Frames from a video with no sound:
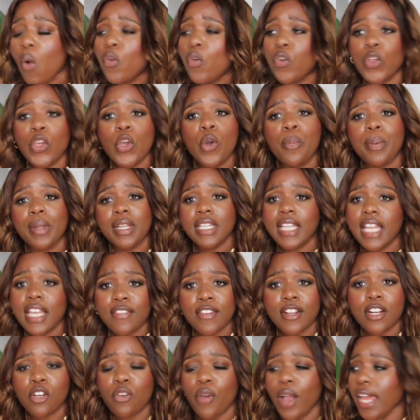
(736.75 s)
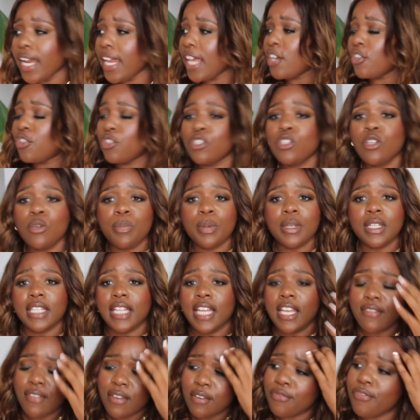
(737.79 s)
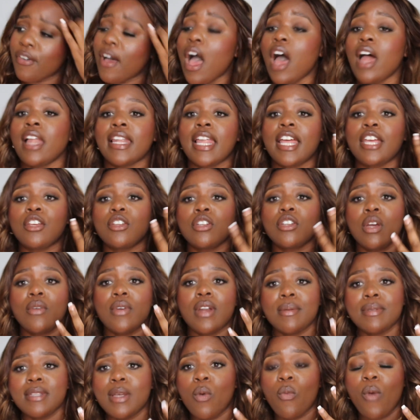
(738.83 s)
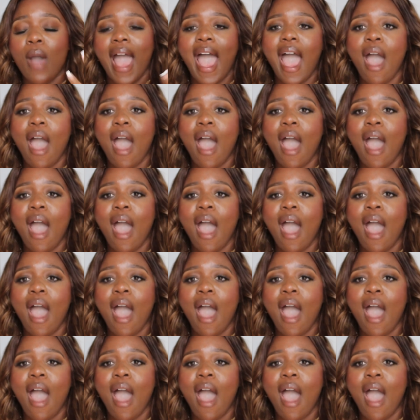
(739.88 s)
Or do you believe in credit? Do you believe in, like, you know what I'm saying?